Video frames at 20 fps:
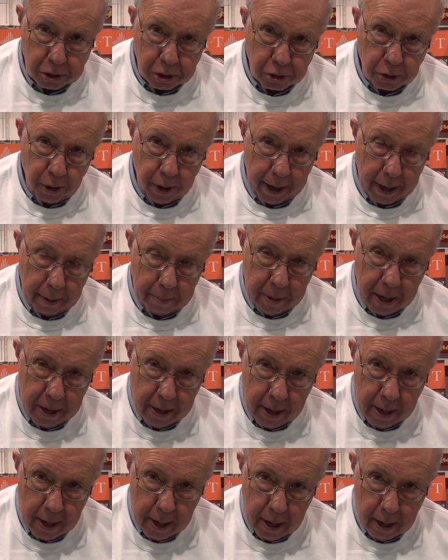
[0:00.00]
stream,
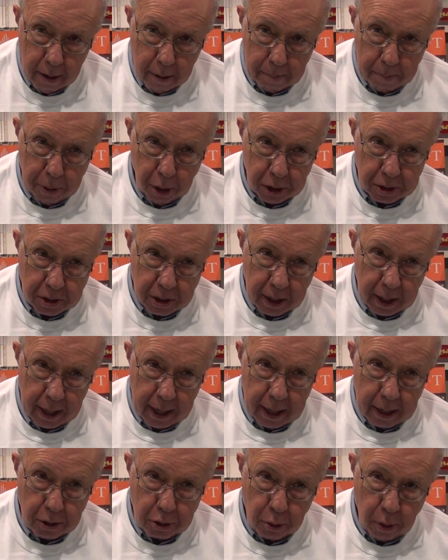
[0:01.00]
puts it
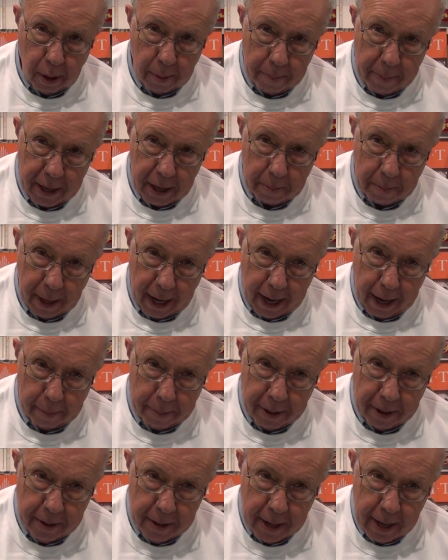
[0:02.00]
into a bitmap,
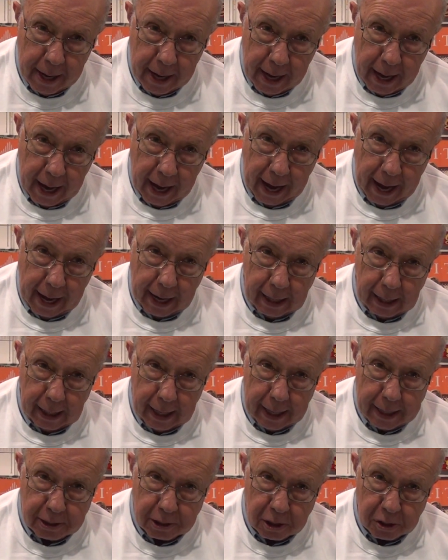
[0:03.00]

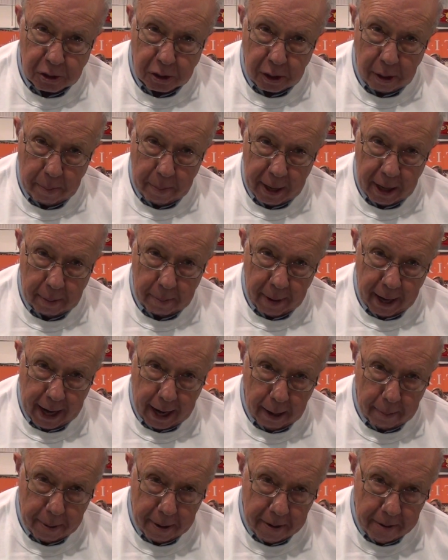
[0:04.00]
analyzes the
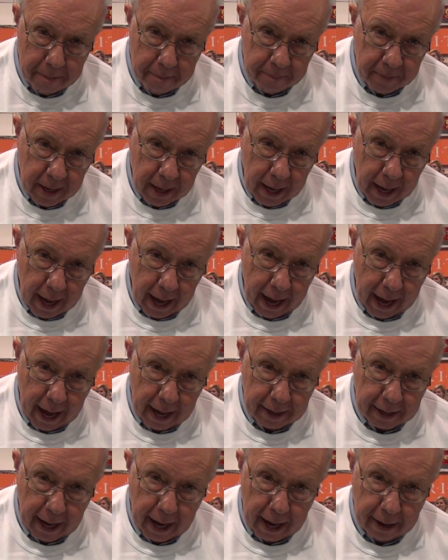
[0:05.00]
bitmap,
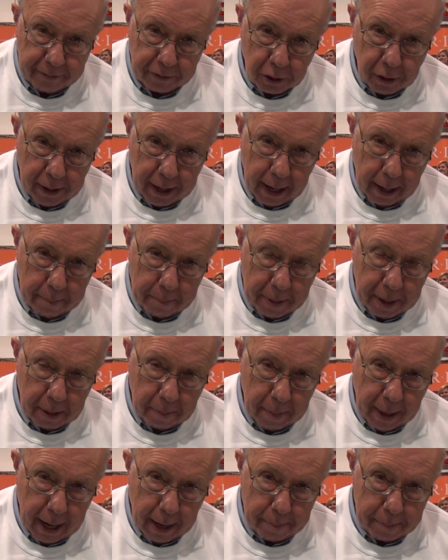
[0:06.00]
and after that
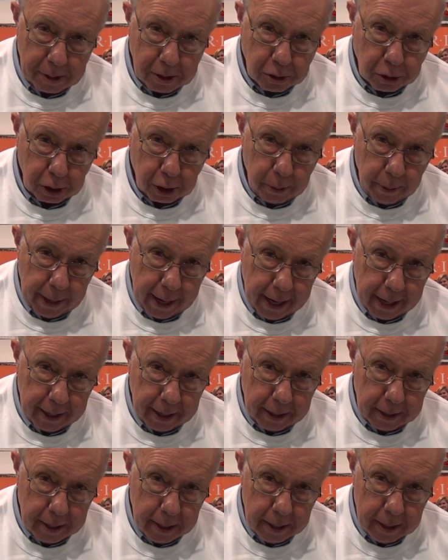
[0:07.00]
bitmap is
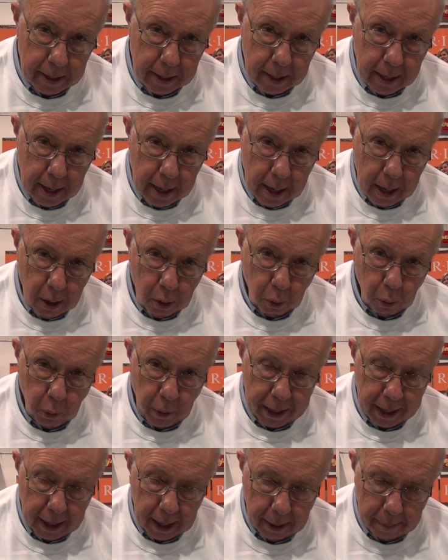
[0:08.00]
created,
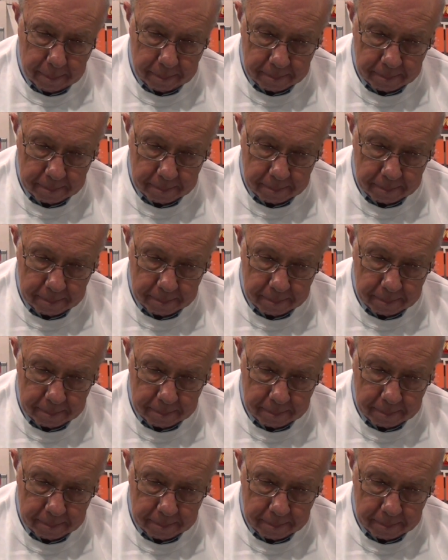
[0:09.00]
we